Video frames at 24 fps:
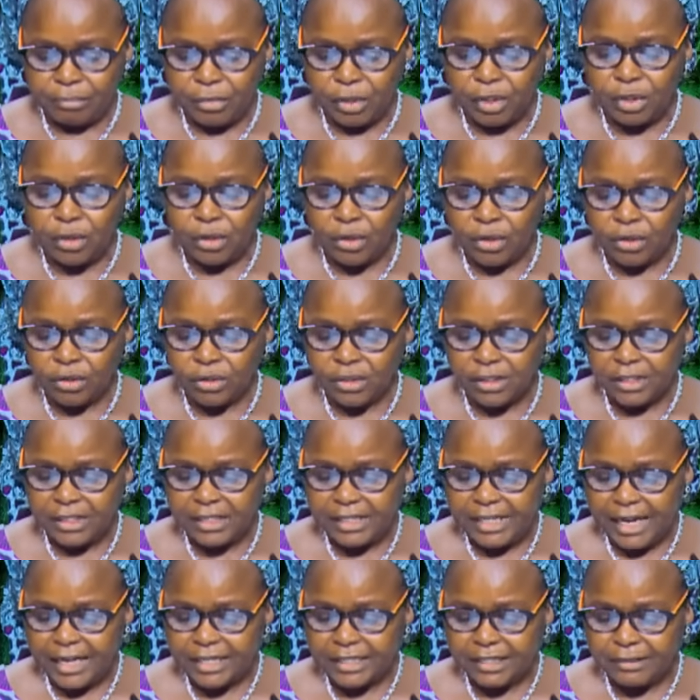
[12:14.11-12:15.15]
because
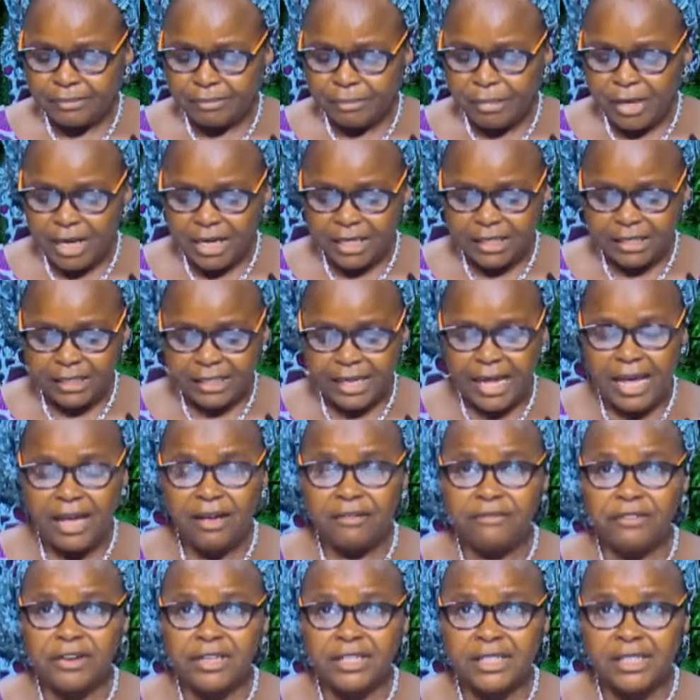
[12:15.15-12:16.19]
death makes
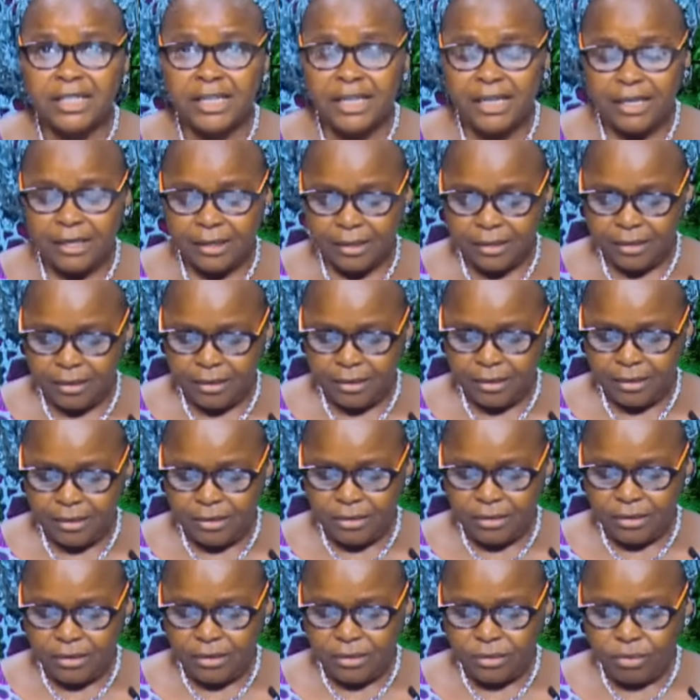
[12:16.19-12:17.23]
everything
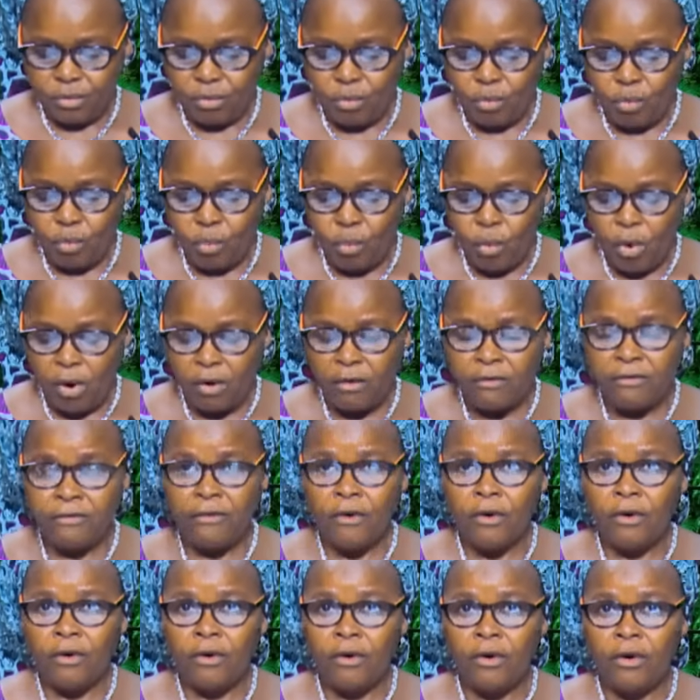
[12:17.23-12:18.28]
work
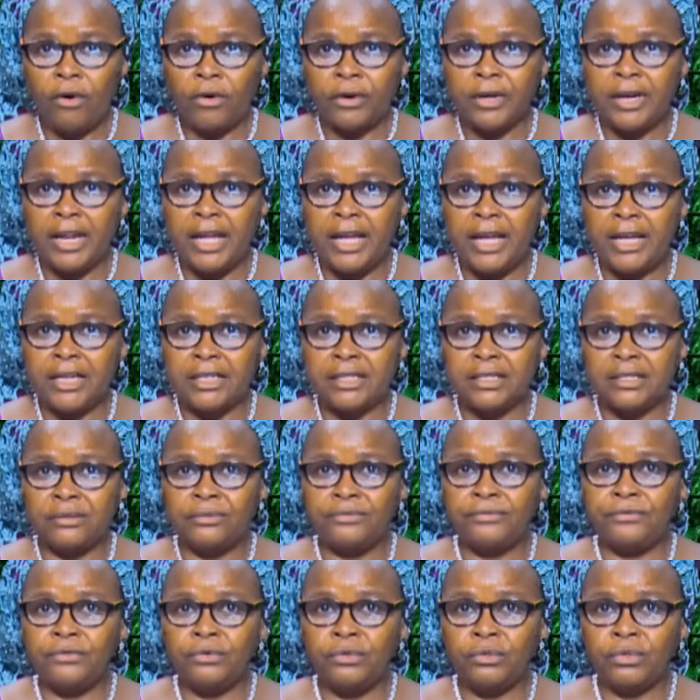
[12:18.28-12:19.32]
for on earth
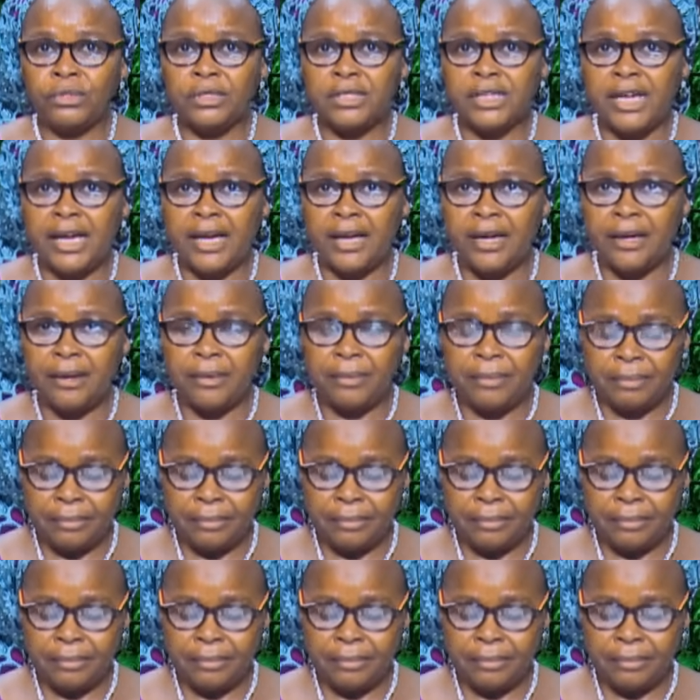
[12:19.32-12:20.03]
futile.